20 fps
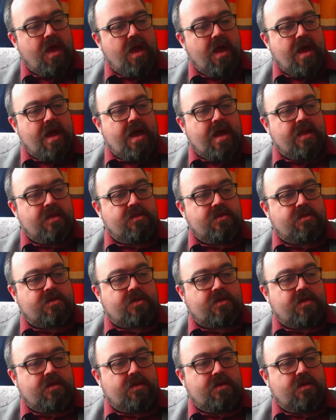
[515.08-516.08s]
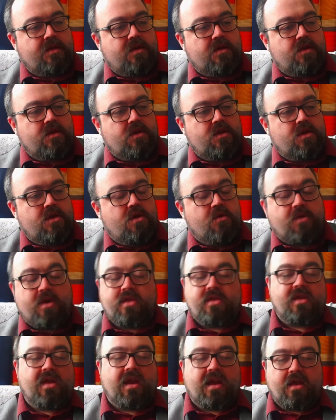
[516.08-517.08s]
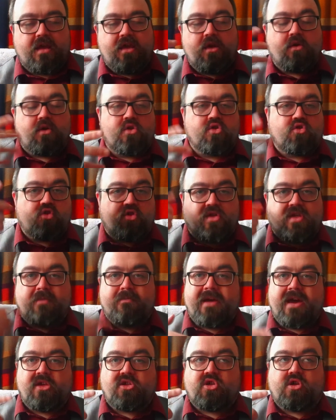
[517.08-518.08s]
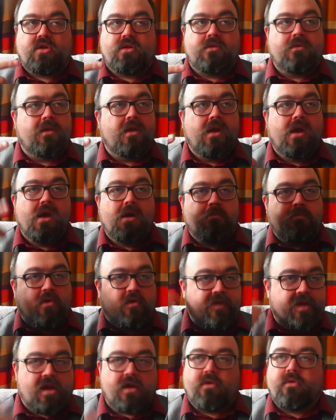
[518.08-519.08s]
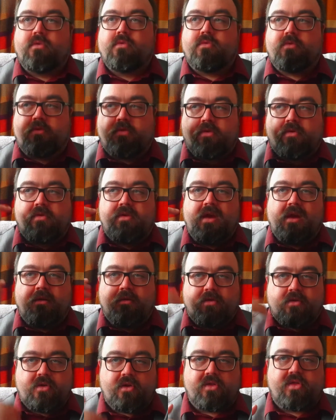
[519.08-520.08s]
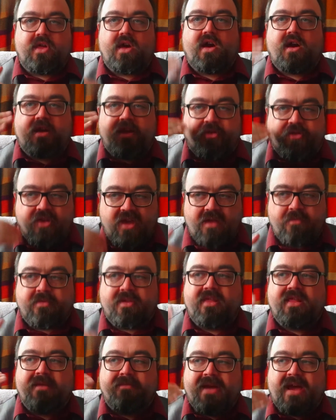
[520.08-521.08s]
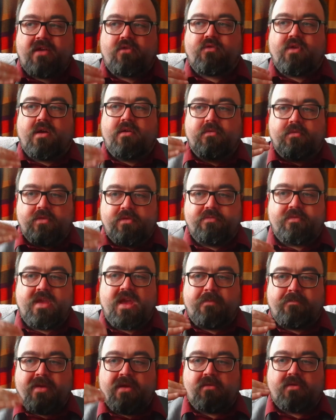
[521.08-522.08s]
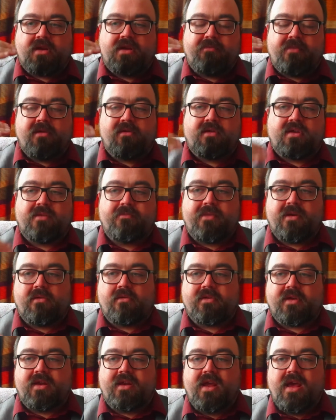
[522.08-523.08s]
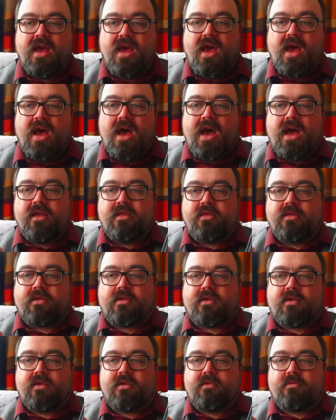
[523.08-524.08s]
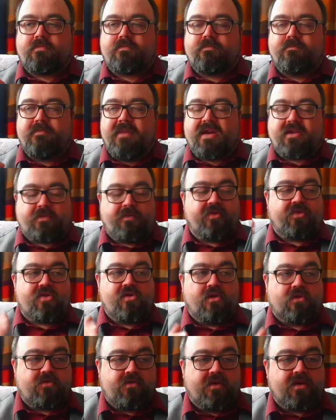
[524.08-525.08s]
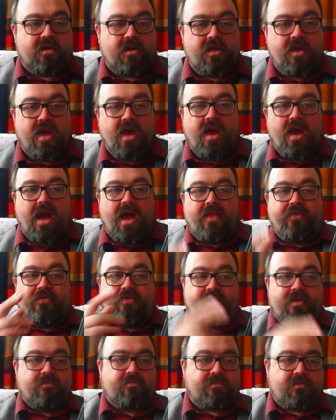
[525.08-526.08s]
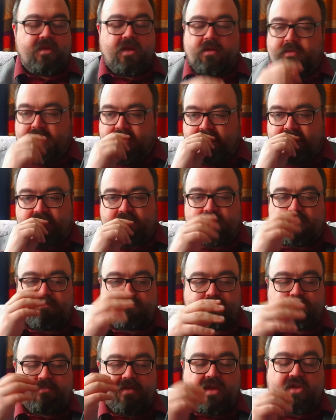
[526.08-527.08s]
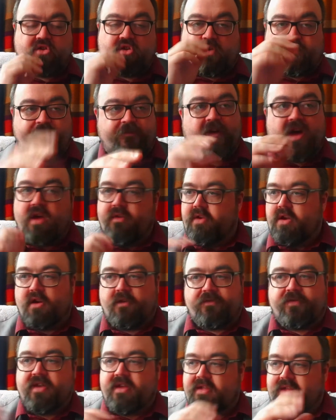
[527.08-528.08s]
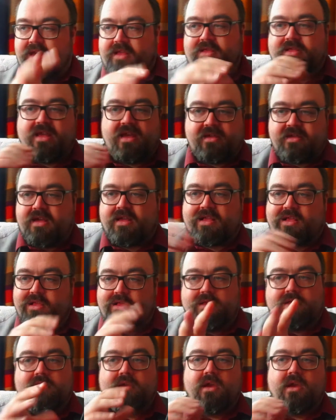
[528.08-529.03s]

and you can just imagine Murray Gold's sort of darker themes in the background, building and building and building, and Matt Smith's Doctor is going, and he's just firing off these little